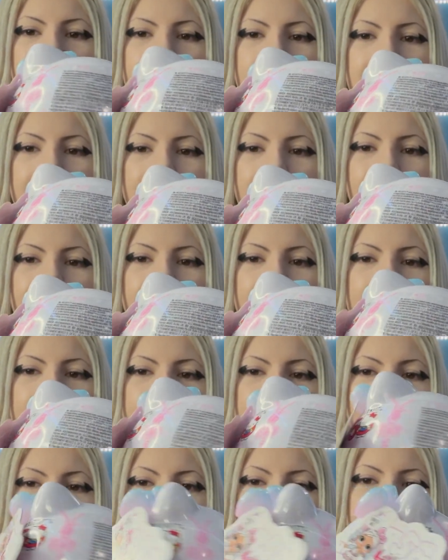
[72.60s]
Oh my gosh.
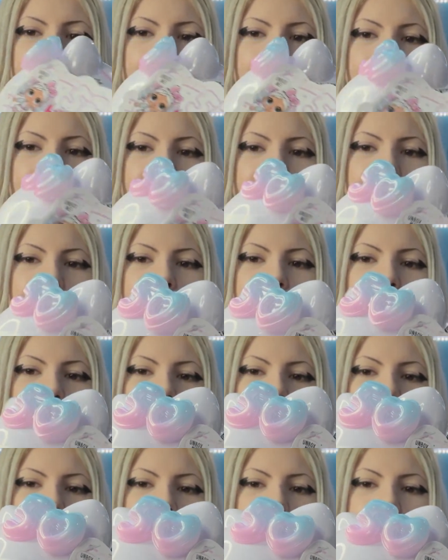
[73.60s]
Like, look how
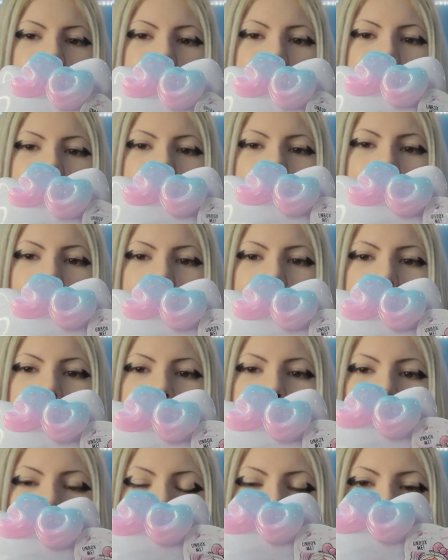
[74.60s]
cute. And this is
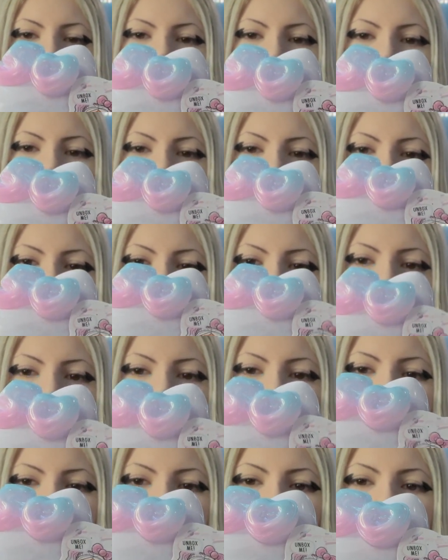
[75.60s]
actually, I think, what the
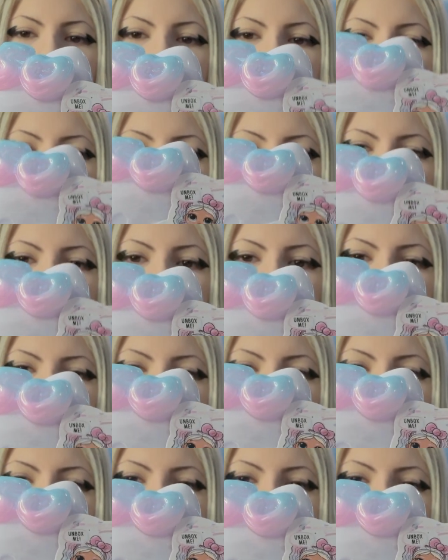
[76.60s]
doll inside is
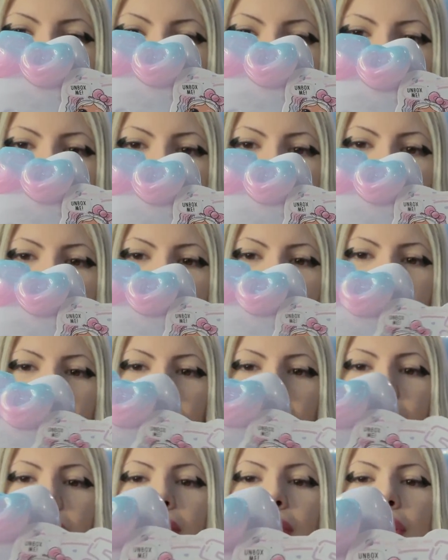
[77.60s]
supposed to look like
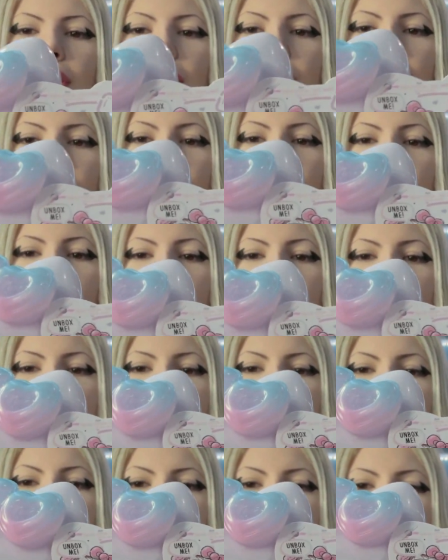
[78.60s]
which is so
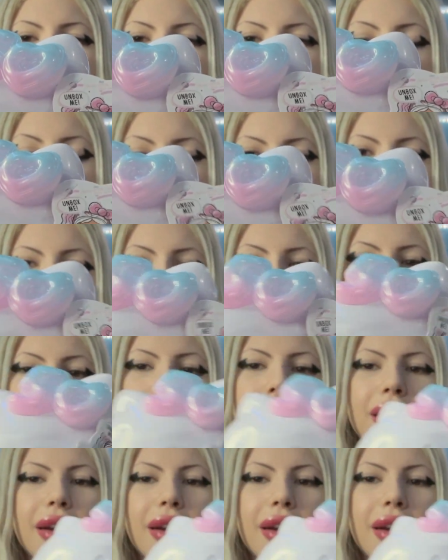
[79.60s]
freaking cute. I love her.